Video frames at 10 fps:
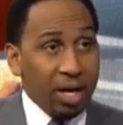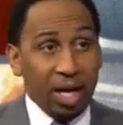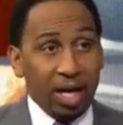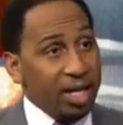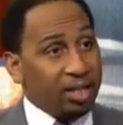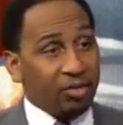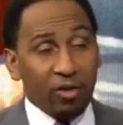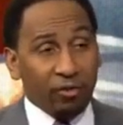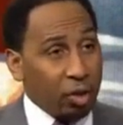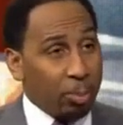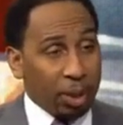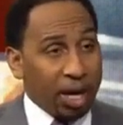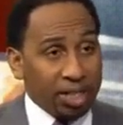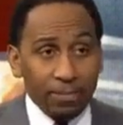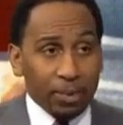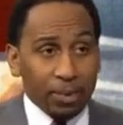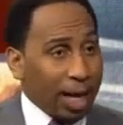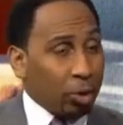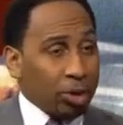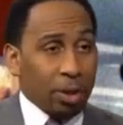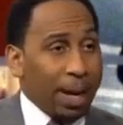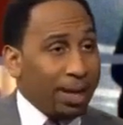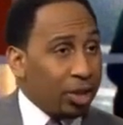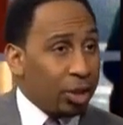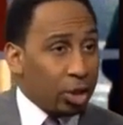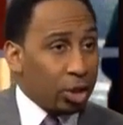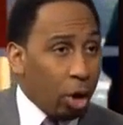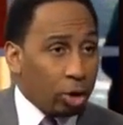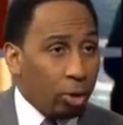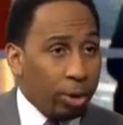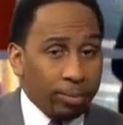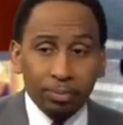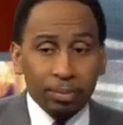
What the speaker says: at least for a few plays. I thought somebody should have talked to him.